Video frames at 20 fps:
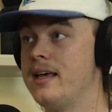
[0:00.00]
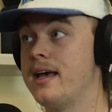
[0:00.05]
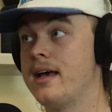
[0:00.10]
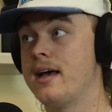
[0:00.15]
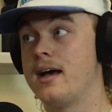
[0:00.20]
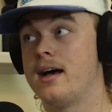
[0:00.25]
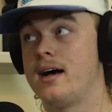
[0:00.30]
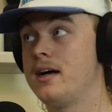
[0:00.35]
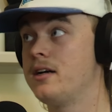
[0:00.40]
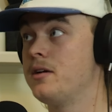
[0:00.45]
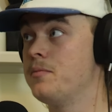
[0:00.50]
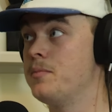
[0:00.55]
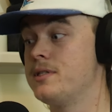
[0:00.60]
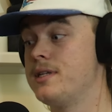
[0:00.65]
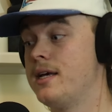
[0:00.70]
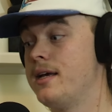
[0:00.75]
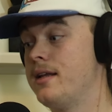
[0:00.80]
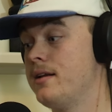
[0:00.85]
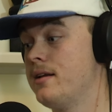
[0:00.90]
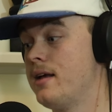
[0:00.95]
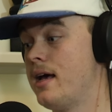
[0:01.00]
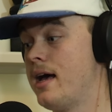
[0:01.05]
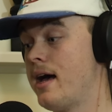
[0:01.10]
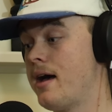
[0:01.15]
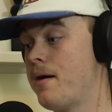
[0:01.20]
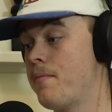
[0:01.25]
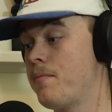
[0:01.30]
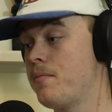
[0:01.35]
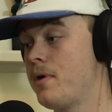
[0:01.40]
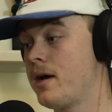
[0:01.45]
Yeah, 100%.
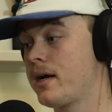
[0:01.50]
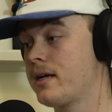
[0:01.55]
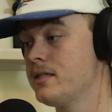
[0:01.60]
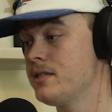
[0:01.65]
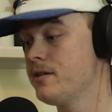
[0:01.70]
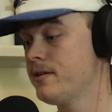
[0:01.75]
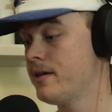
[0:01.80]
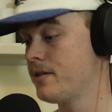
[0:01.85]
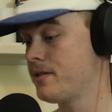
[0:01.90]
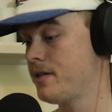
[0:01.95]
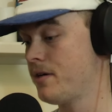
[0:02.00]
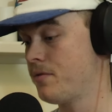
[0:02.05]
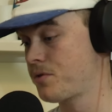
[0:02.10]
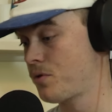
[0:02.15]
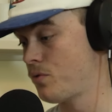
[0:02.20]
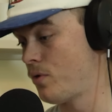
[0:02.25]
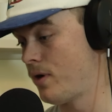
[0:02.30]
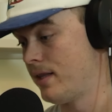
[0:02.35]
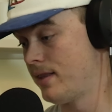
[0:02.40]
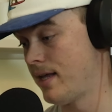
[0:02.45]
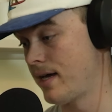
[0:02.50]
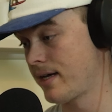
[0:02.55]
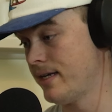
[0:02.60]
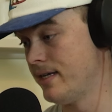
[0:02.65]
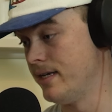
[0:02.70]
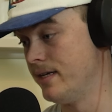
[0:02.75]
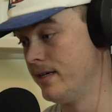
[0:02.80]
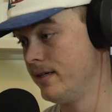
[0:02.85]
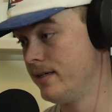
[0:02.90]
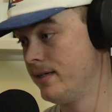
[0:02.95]
I consider ourselves quite
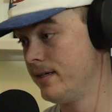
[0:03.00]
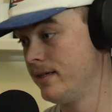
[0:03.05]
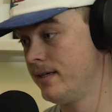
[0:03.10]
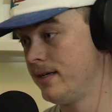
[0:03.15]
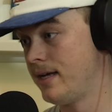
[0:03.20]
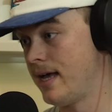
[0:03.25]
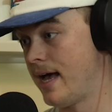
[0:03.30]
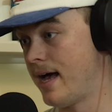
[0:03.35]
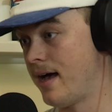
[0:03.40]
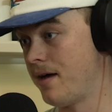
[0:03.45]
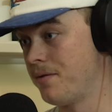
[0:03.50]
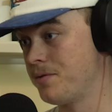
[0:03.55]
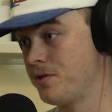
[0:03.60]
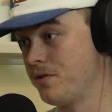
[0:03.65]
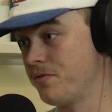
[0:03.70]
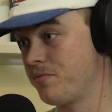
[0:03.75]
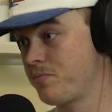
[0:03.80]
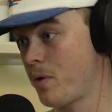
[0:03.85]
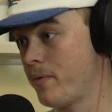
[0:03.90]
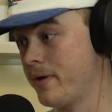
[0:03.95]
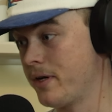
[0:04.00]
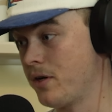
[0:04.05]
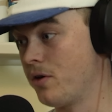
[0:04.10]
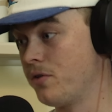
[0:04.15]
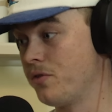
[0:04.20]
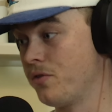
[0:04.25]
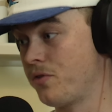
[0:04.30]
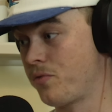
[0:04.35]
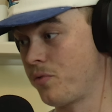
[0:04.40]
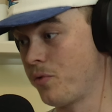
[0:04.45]
lucky to have probably
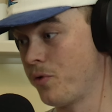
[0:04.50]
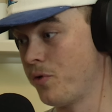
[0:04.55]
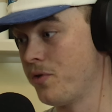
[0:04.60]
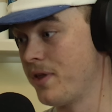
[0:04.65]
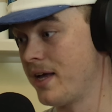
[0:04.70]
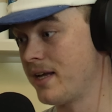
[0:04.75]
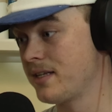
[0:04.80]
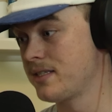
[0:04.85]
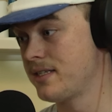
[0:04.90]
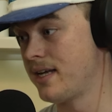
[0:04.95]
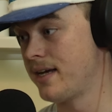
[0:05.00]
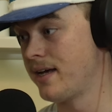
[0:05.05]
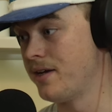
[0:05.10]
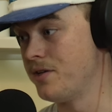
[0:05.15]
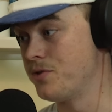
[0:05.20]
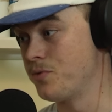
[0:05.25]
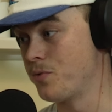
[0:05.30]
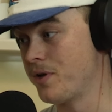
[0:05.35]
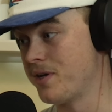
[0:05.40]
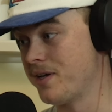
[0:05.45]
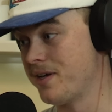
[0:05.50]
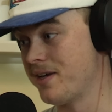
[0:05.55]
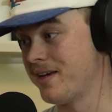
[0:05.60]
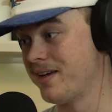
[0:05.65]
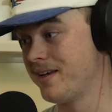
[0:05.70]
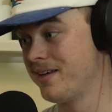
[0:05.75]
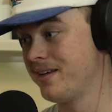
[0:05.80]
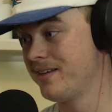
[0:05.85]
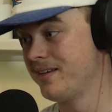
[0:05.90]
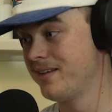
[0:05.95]
gotten through that stage
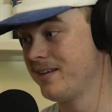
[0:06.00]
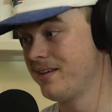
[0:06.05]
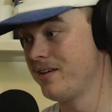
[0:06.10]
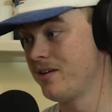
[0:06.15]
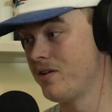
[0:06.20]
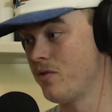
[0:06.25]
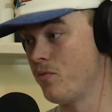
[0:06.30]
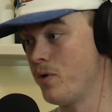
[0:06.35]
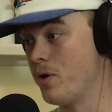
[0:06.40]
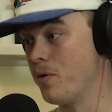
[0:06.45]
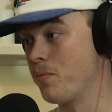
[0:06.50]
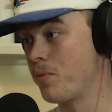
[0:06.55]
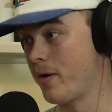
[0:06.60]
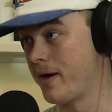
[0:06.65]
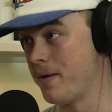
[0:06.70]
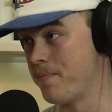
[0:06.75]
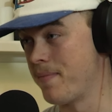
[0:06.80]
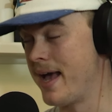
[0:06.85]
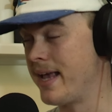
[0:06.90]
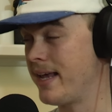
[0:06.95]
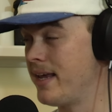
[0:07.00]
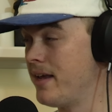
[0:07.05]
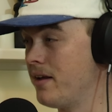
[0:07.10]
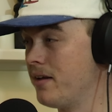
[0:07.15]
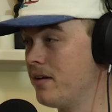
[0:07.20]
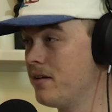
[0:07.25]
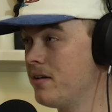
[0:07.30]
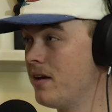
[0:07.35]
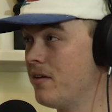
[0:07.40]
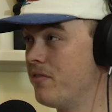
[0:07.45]
where we were probably
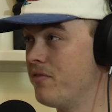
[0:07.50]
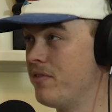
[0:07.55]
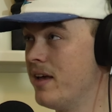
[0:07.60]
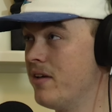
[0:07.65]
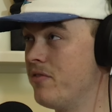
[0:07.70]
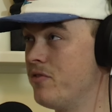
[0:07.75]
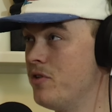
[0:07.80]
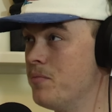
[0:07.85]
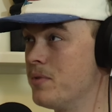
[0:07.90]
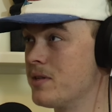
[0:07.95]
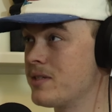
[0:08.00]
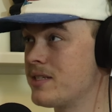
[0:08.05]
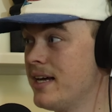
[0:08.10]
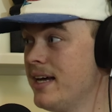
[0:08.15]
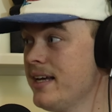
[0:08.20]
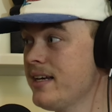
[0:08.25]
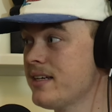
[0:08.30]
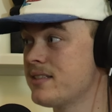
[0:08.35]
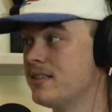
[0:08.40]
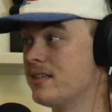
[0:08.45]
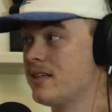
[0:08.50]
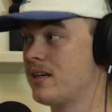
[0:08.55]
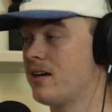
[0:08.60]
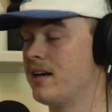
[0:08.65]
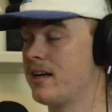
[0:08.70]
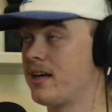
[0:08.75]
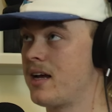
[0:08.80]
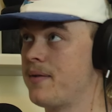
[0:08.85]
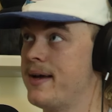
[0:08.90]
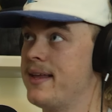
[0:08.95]
making a fair few mistakes and
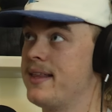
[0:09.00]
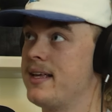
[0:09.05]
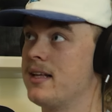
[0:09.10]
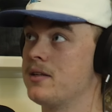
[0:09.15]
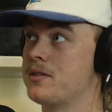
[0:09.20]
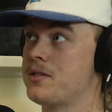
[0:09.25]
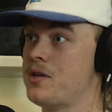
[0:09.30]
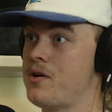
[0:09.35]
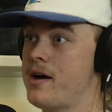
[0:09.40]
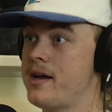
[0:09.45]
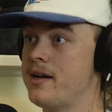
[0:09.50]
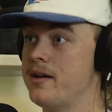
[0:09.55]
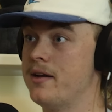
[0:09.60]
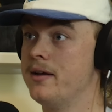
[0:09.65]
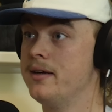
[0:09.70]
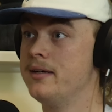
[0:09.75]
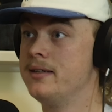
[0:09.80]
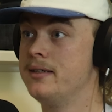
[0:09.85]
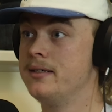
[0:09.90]
kind of coming out the other side. And